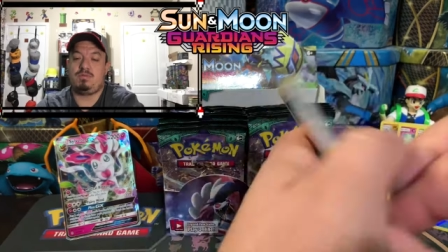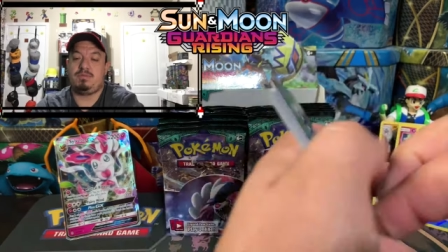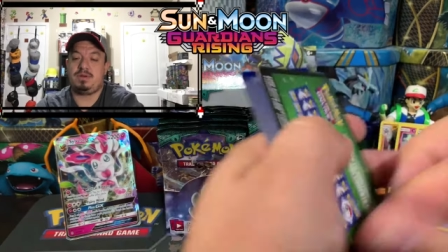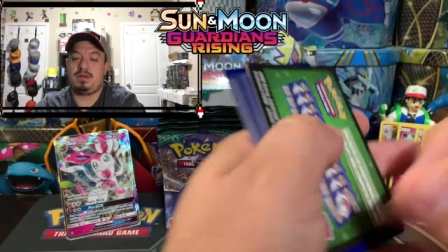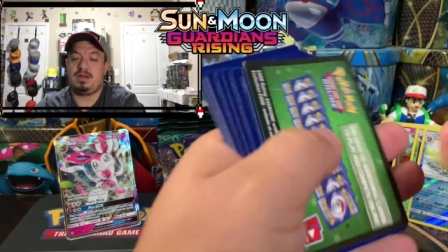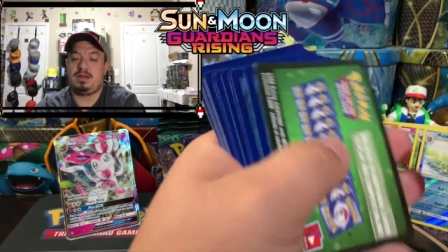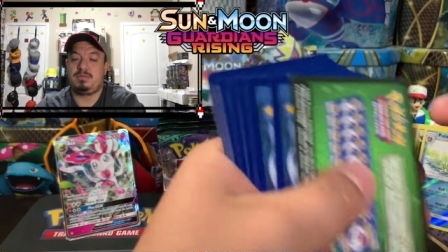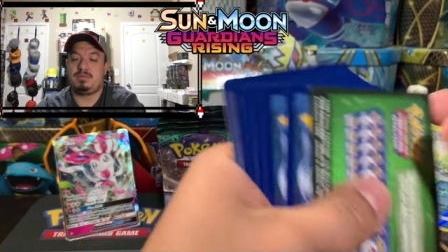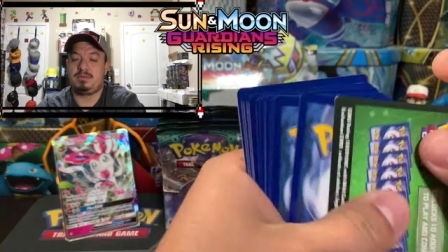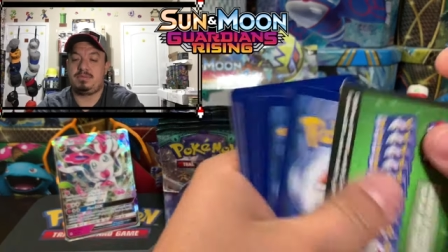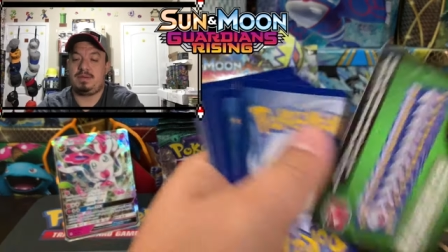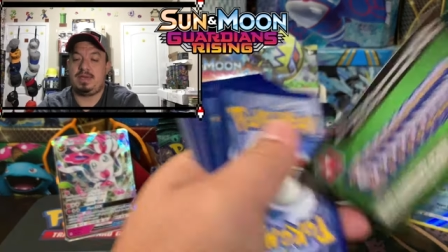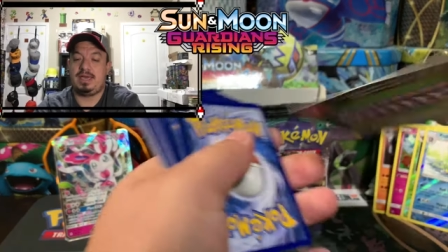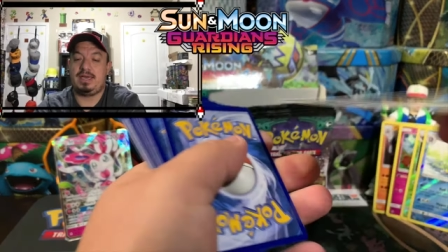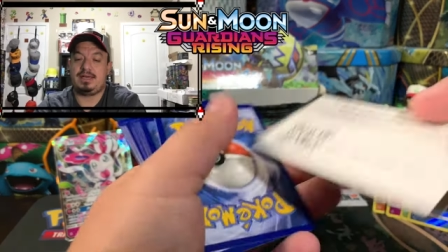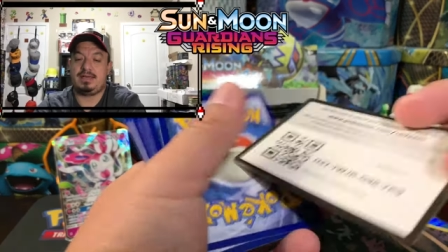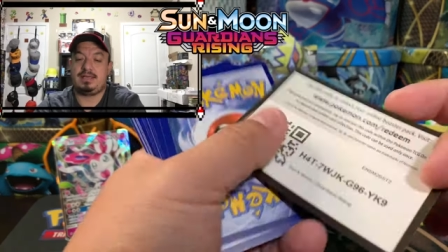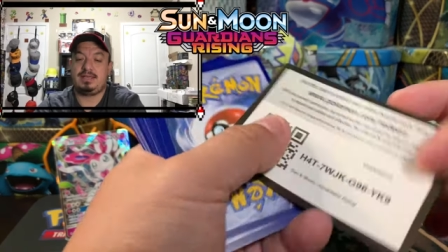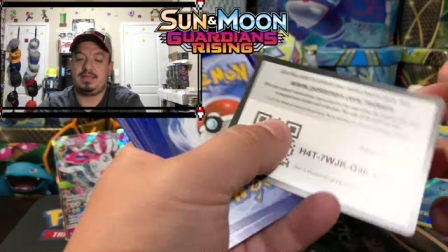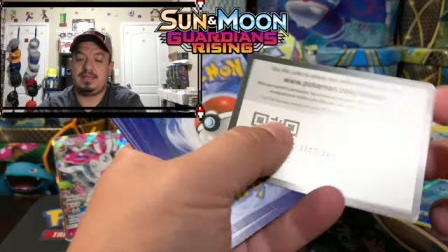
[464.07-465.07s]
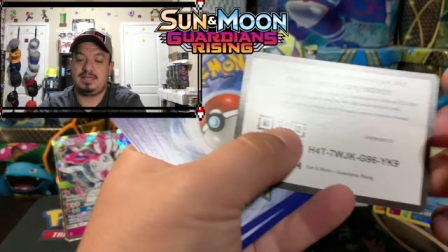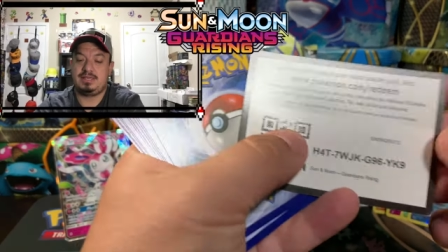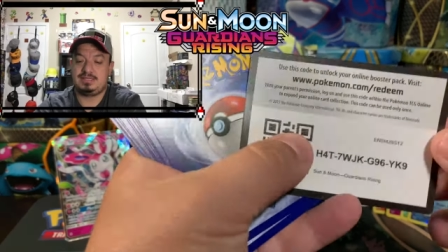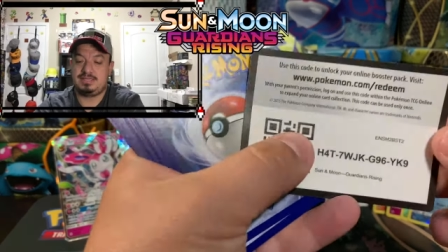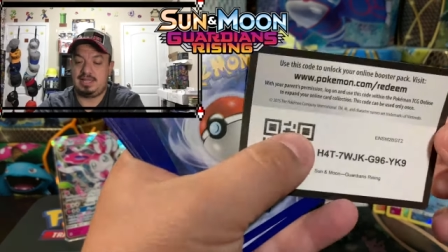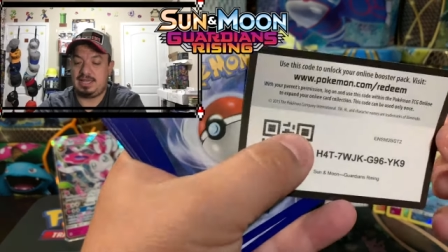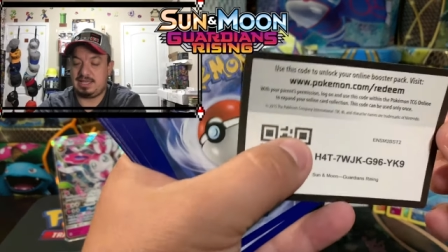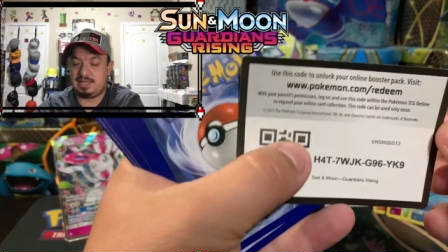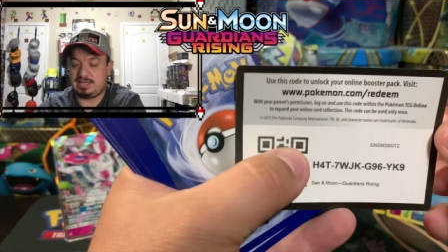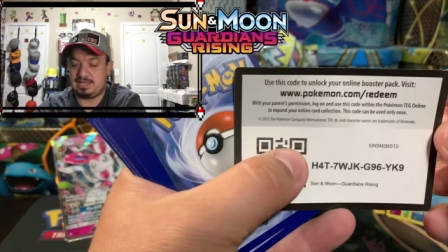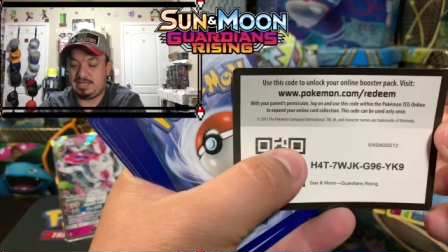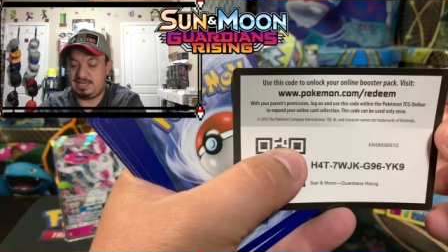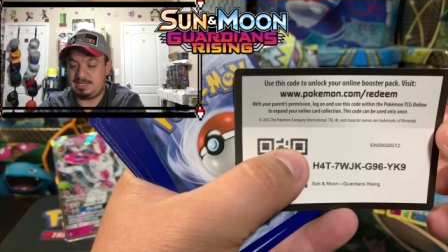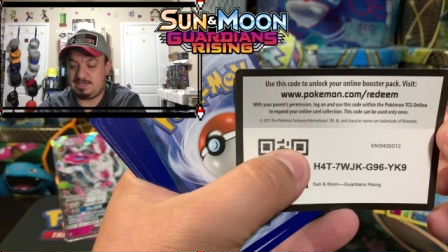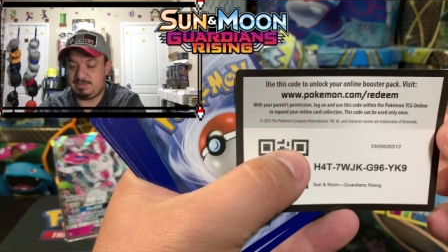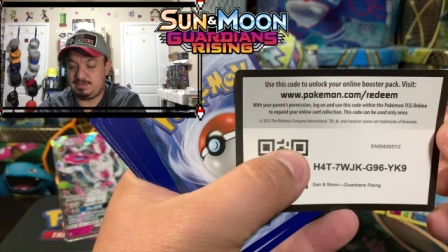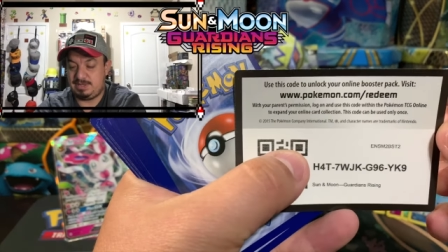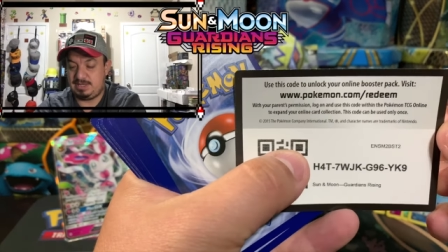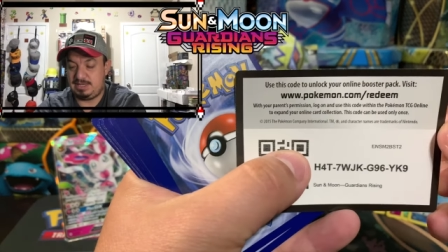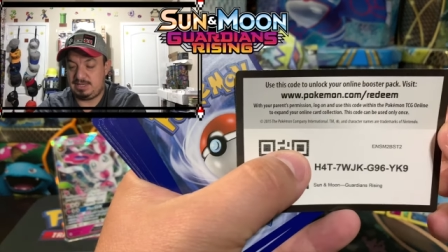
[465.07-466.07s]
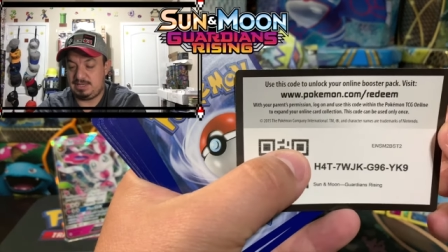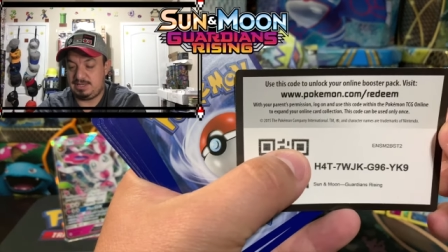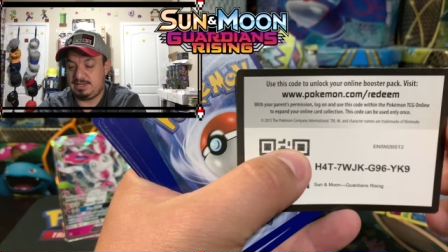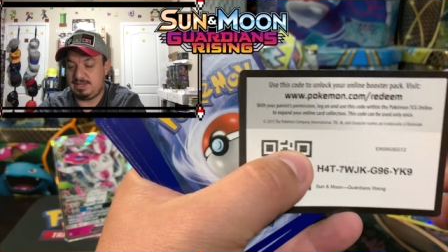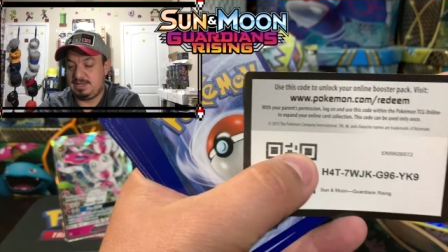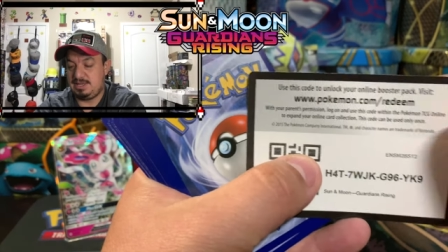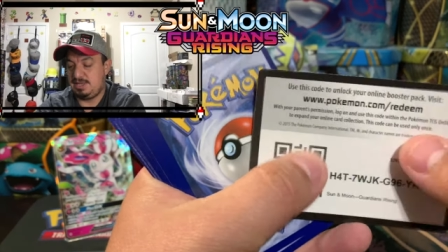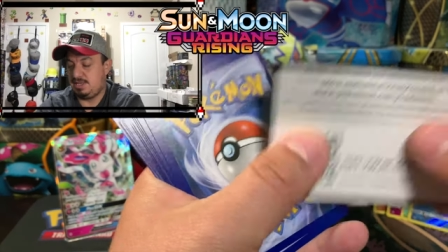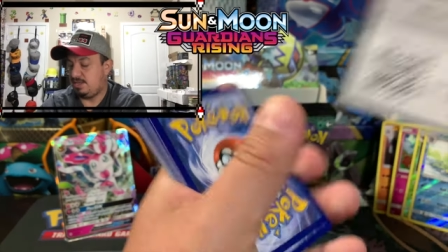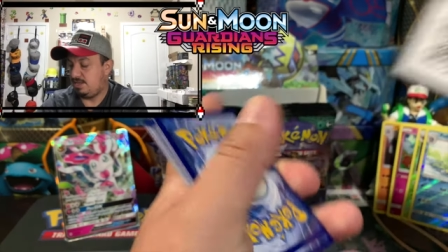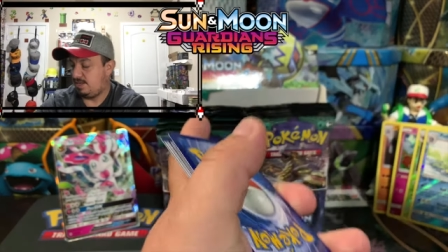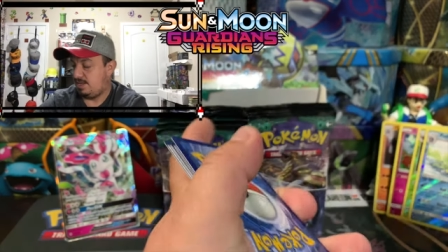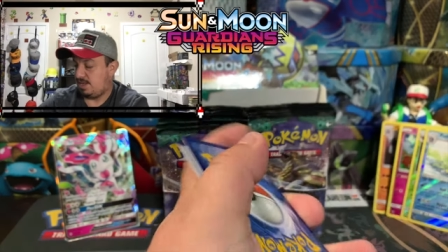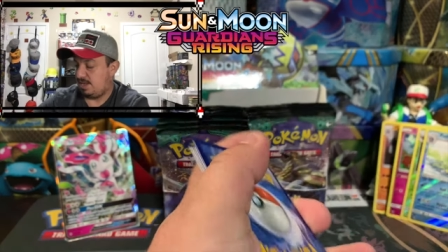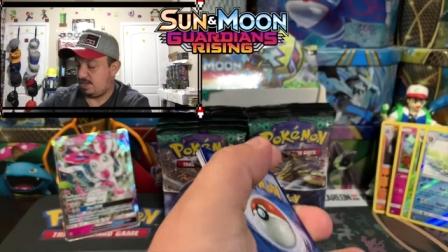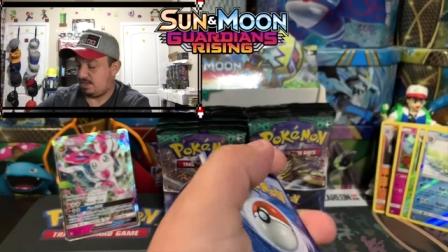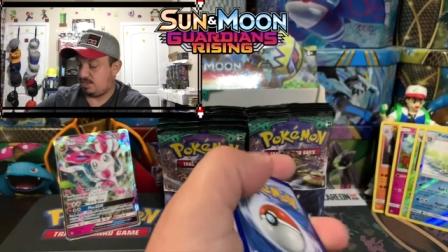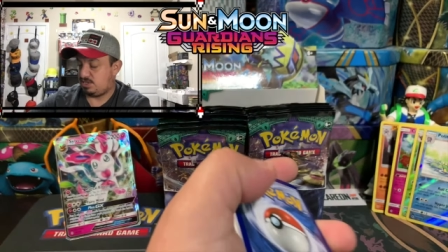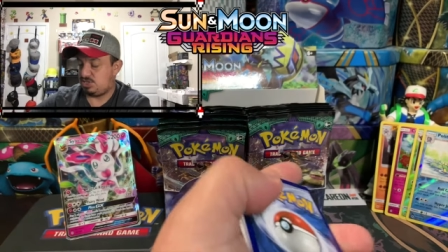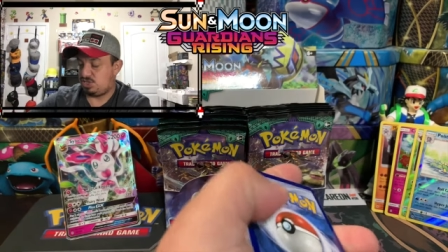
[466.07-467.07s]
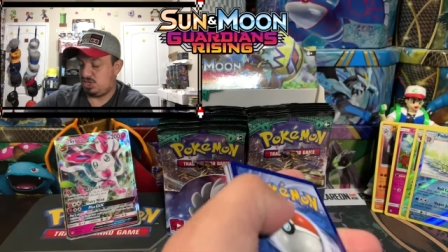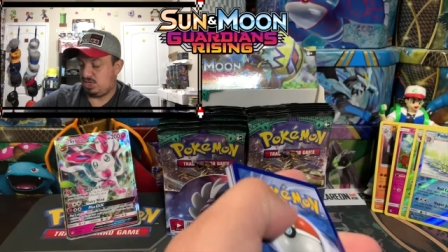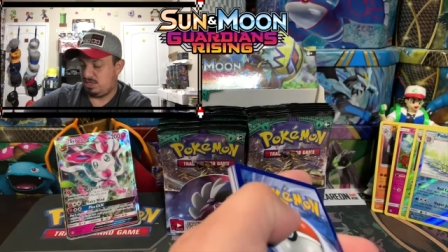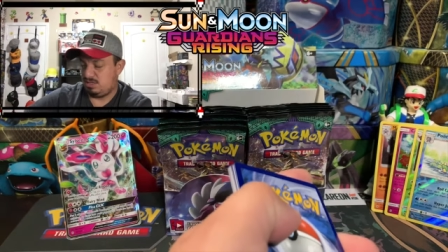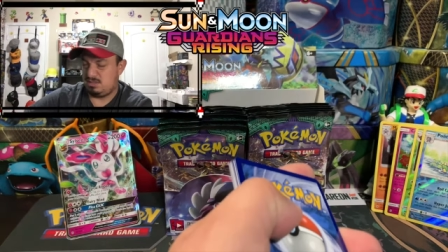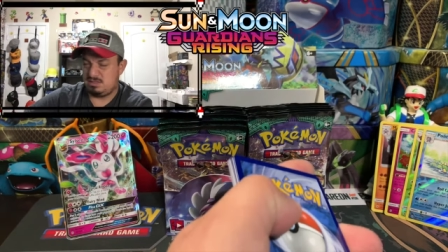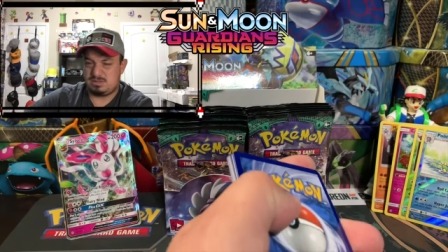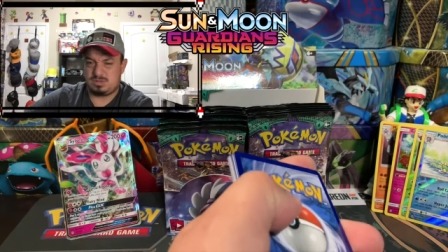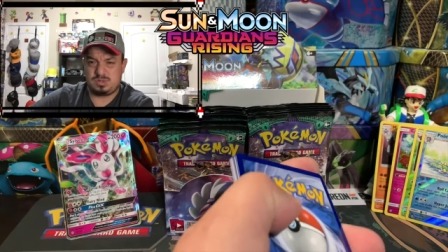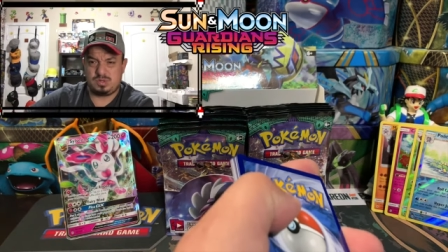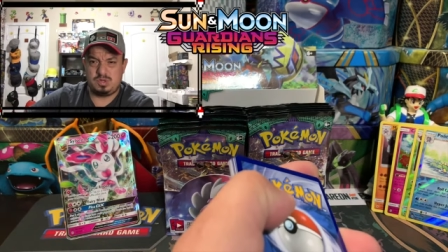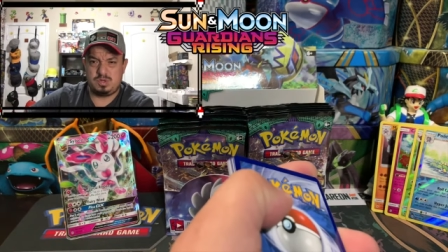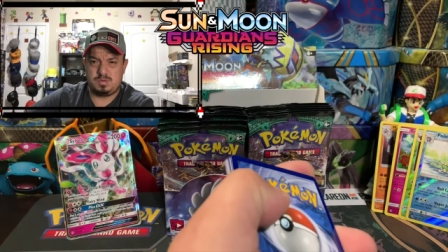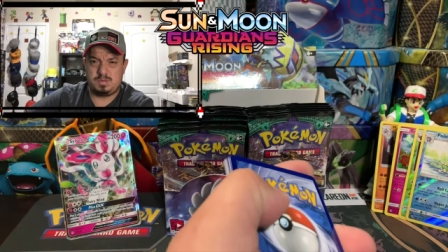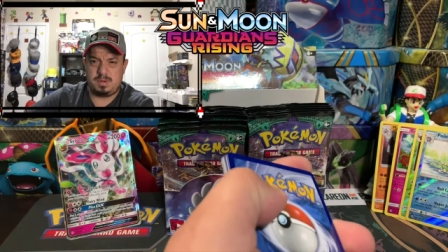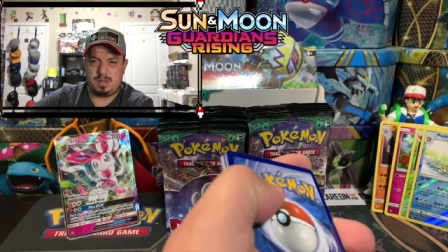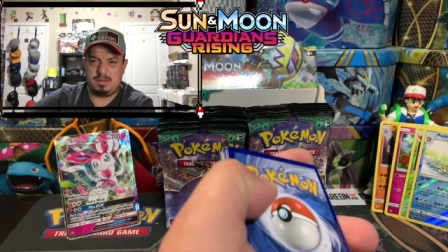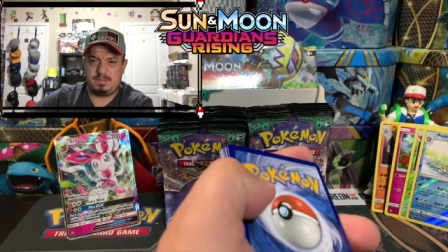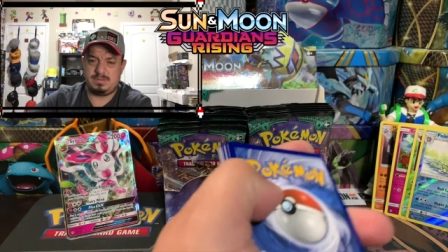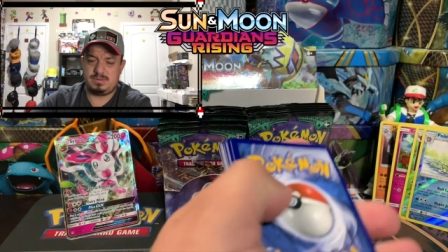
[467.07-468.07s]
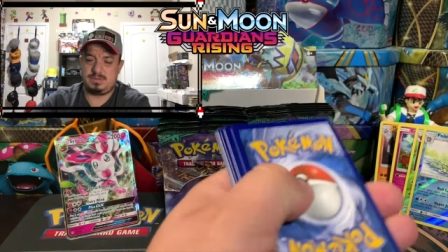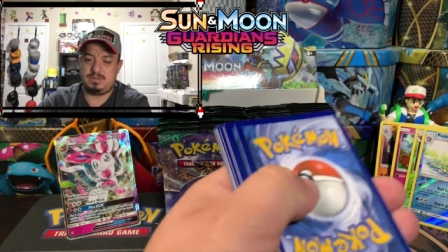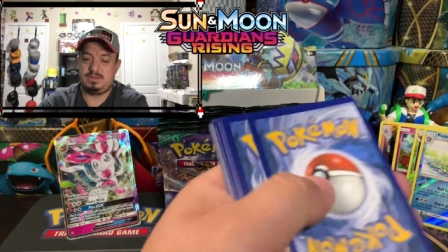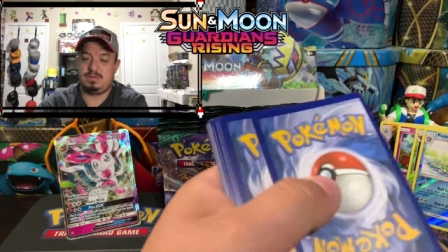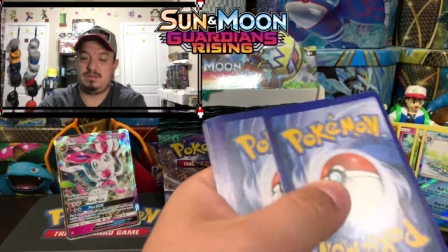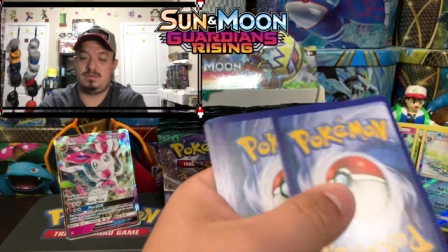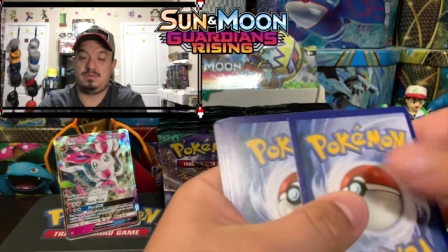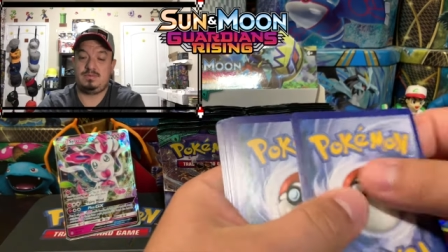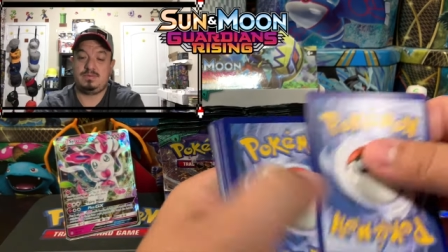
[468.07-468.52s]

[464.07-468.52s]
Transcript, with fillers: opening up the pack it's like gives me like chills goosebumps